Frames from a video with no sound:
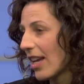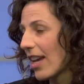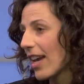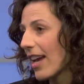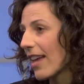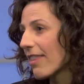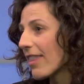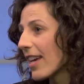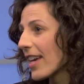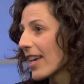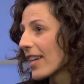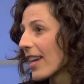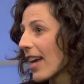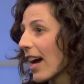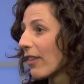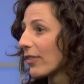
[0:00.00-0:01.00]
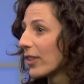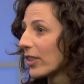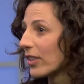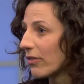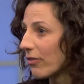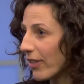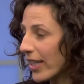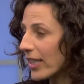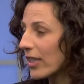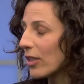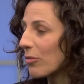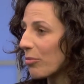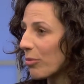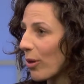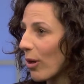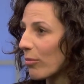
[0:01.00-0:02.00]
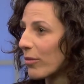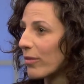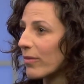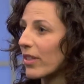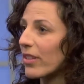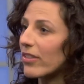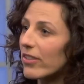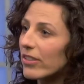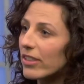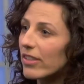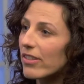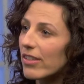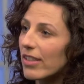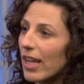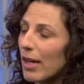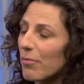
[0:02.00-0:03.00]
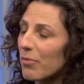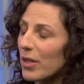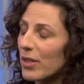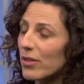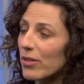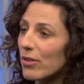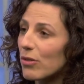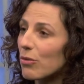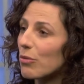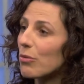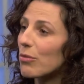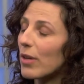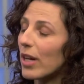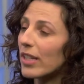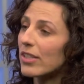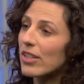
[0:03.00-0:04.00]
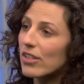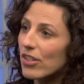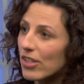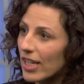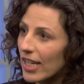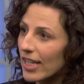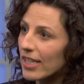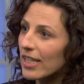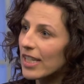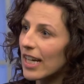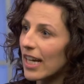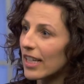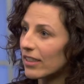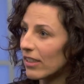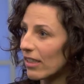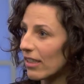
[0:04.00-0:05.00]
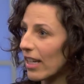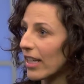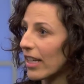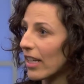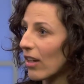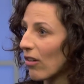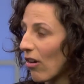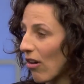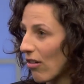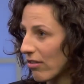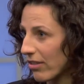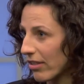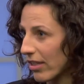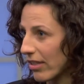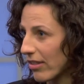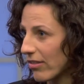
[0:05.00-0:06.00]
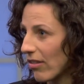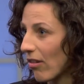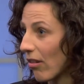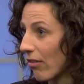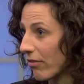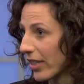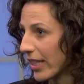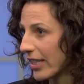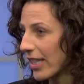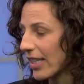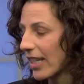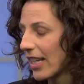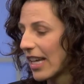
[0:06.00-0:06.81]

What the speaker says: And then after defining the problem, the third step is to understand the underlying causes of it.